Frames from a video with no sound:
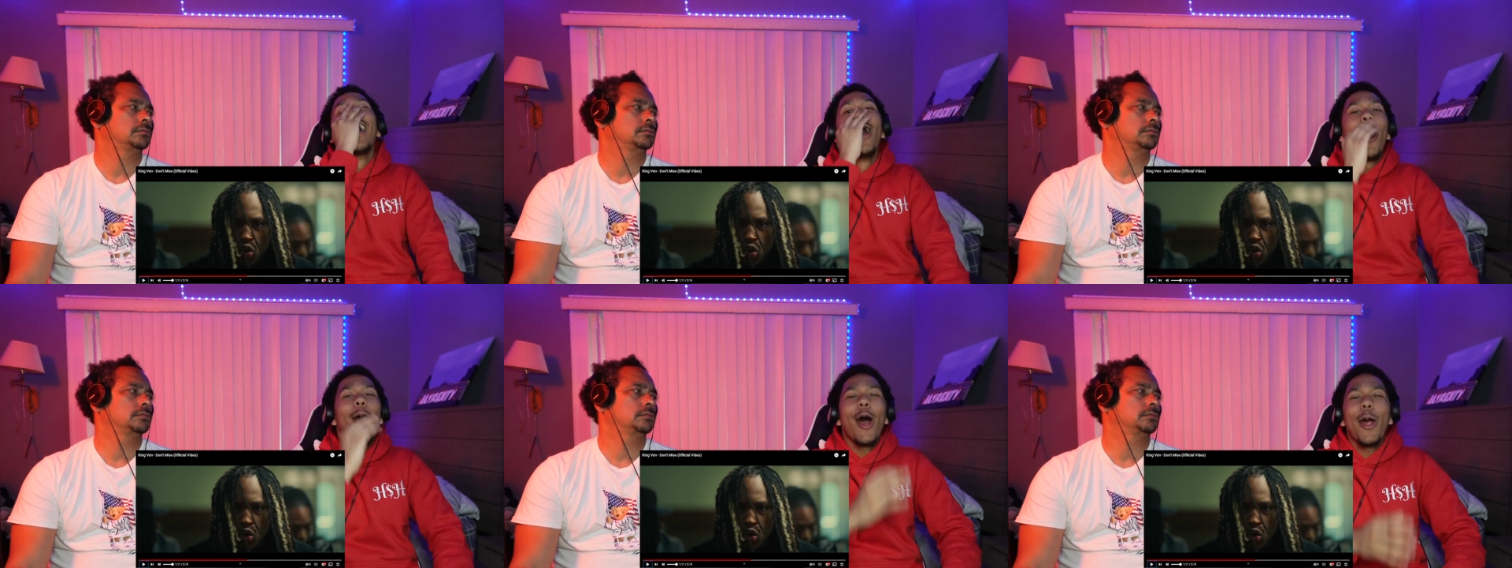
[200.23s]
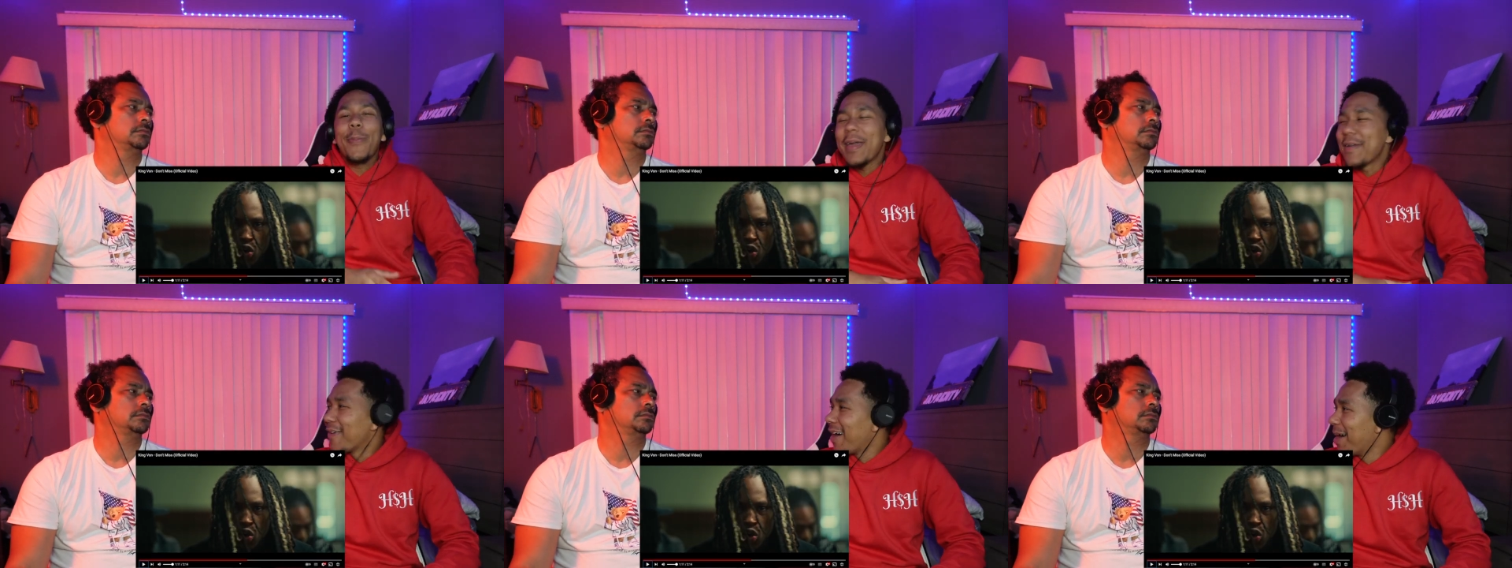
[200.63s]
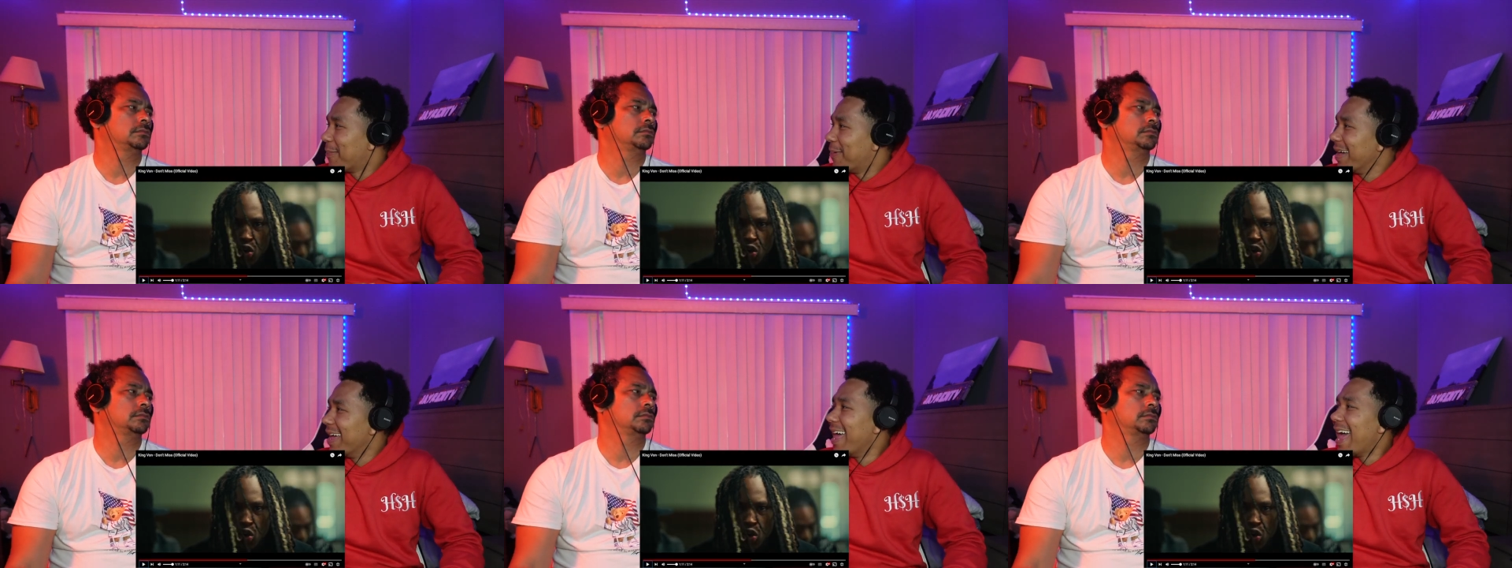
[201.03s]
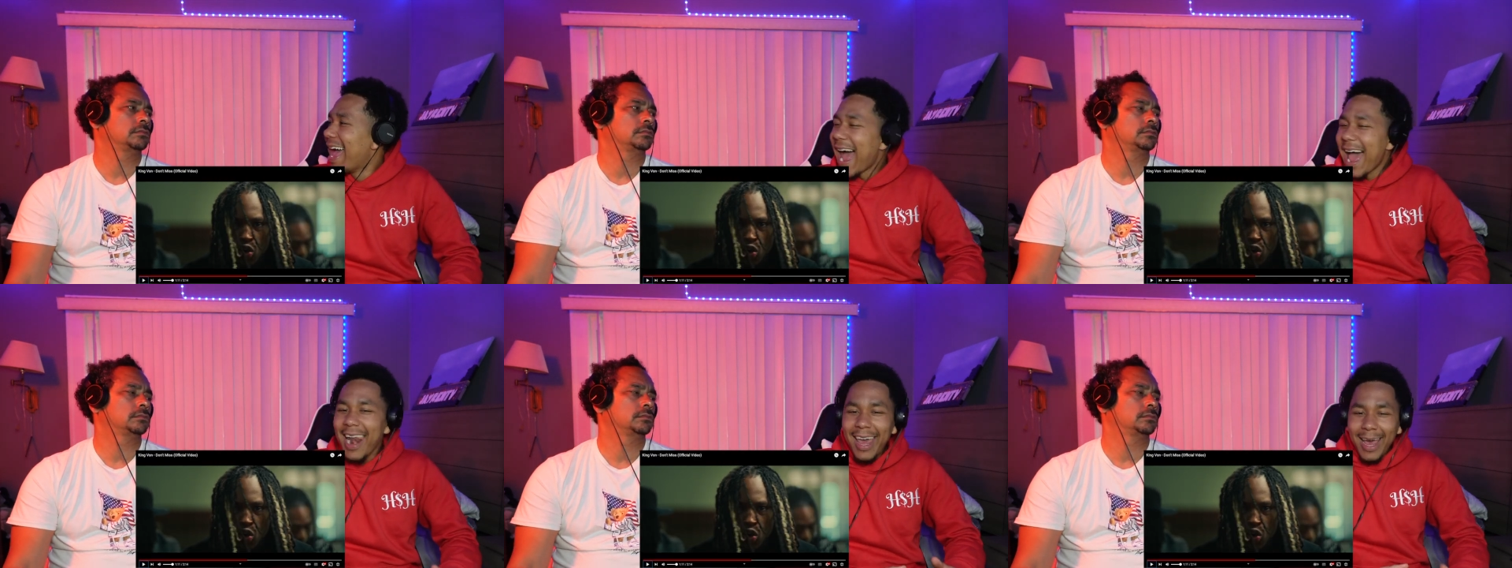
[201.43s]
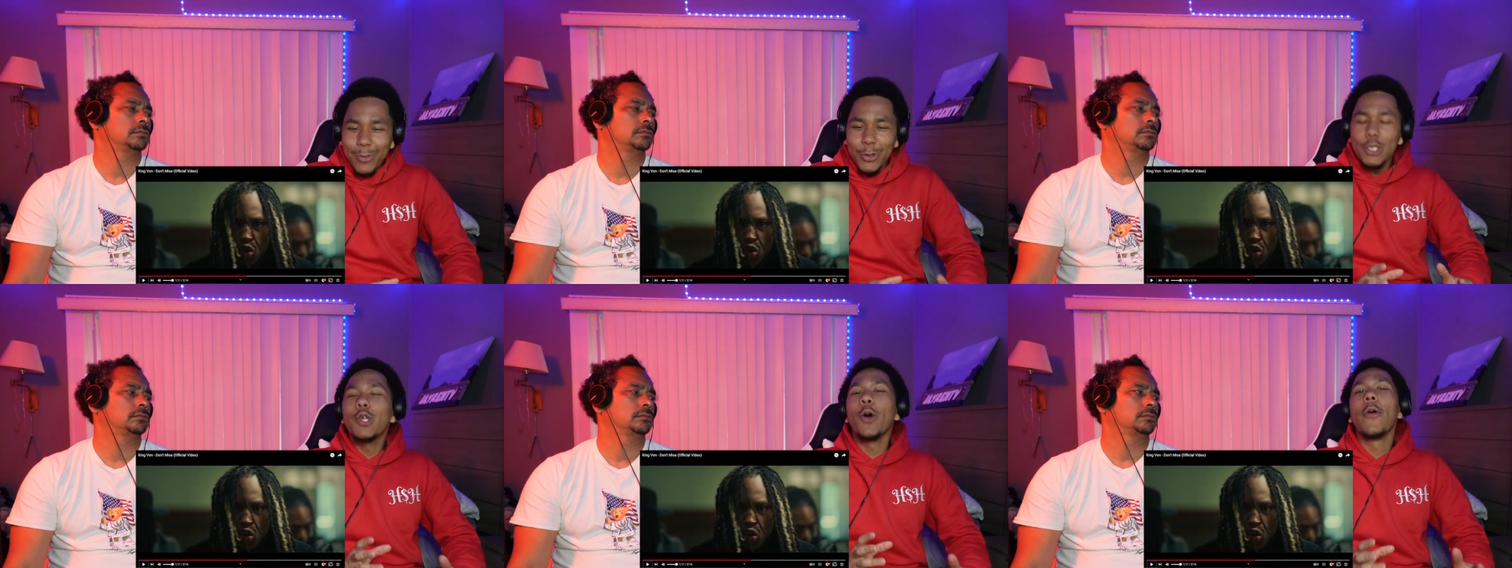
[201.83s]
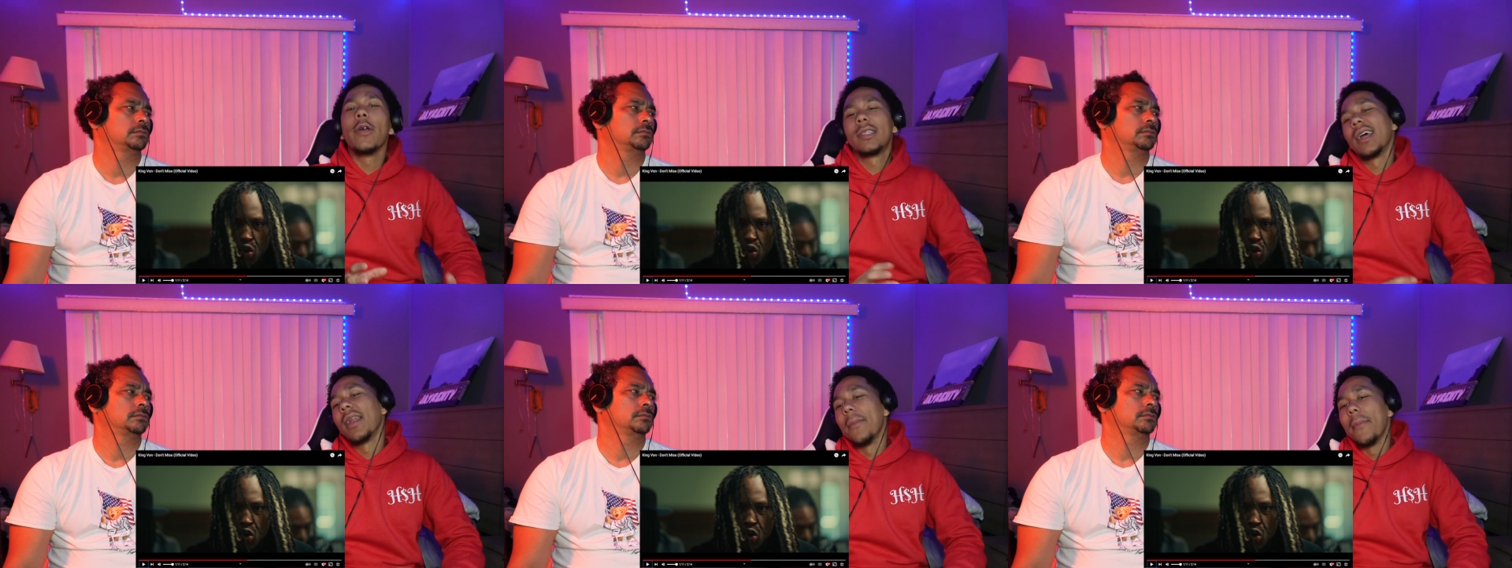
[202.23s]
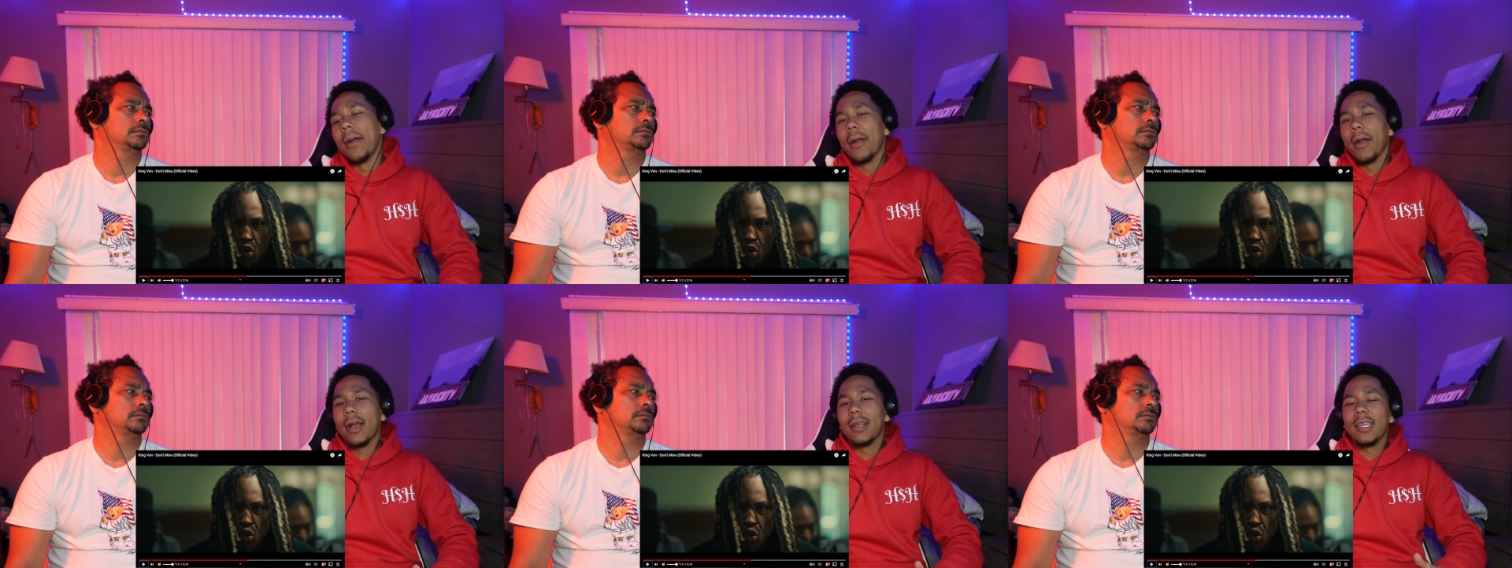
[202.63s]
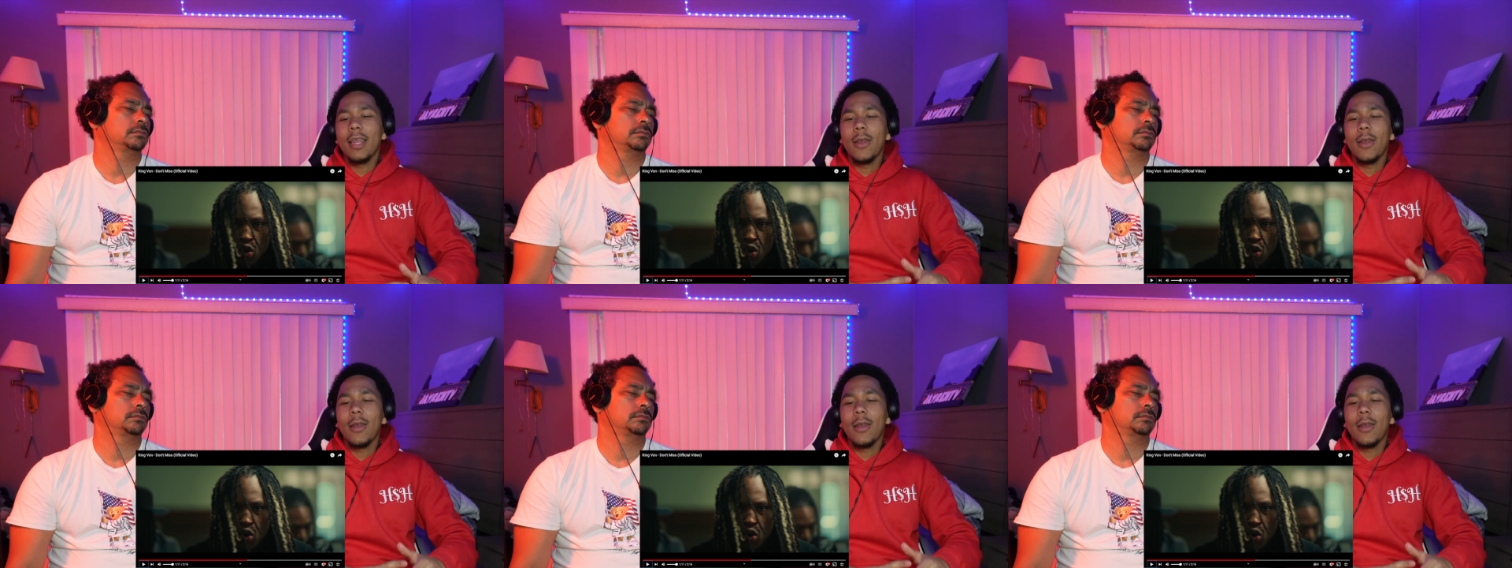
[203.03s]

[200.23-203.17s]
Speaker 1: RP Von, but I like him storytelling better because he